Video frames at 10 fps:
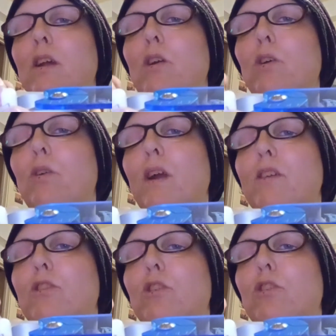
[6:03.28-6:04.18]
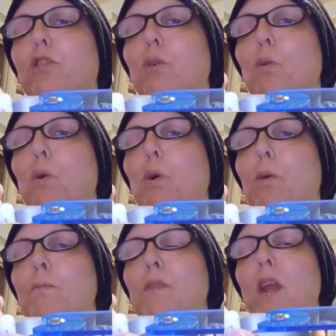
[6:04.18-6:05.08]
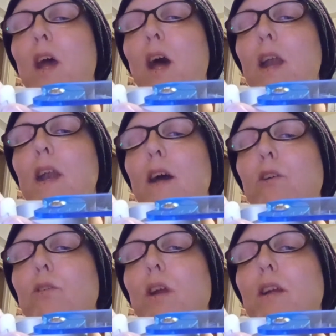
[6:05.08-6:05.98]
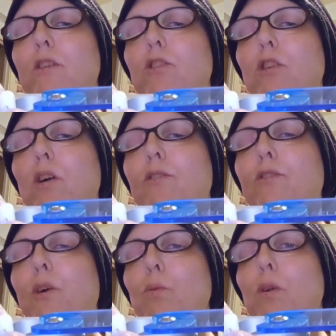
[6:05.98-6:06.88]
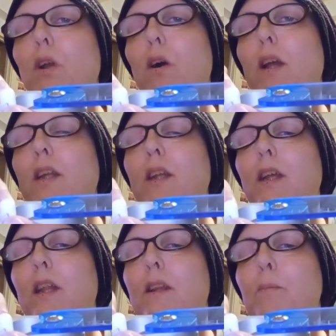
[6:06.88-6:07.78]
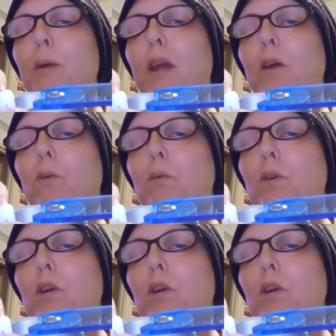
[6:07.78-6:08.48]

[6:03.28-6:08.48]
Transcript: creates a score, and that creates a fault line in the pill,